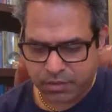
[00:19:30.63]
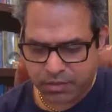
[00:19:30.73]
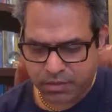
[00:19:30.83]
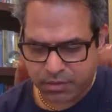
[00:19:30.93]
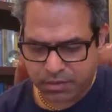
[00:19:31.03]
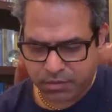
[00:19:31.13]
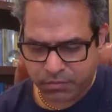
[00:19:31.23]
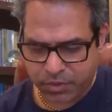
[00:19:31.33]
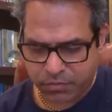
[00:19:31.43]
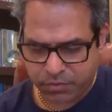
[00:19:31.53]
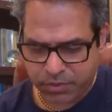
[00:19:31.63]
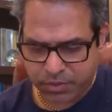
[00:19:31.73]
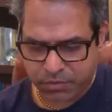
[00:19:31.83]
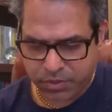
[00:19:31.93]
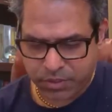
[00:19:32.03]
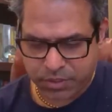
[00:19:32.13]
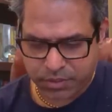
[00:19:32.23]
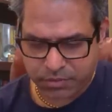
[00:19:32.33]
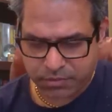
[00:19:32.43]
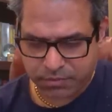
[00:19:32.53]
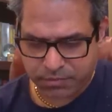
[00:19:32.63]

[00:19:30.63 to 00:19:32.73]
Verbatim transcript: uh, which one was the question?